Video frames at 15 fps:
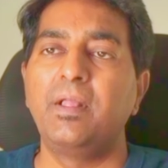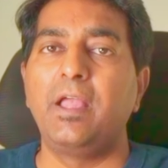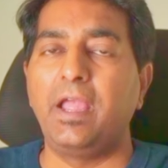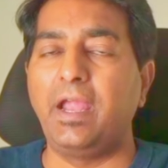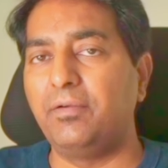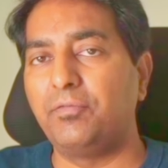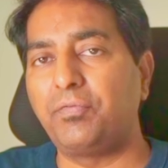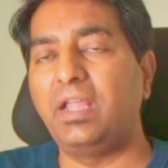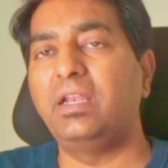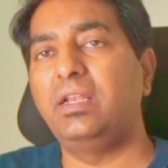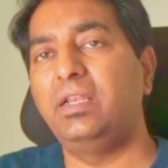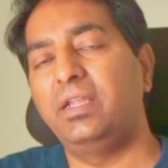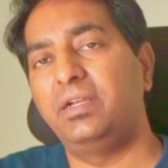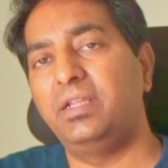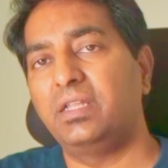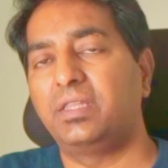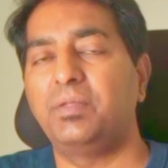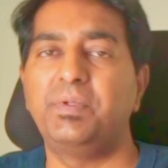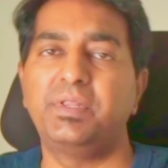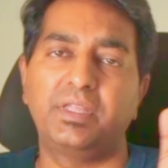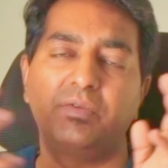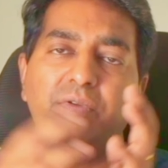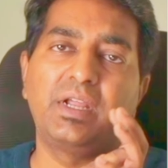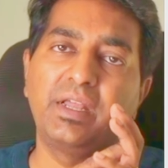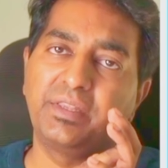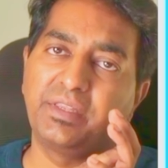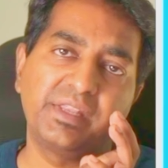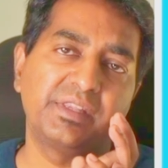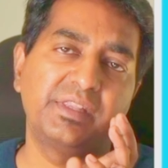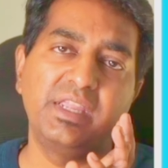and finally, DHCP server
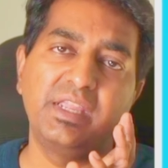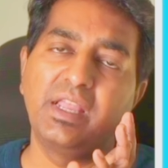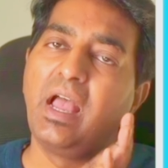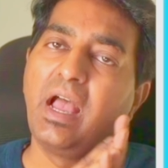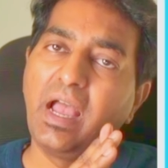assigns the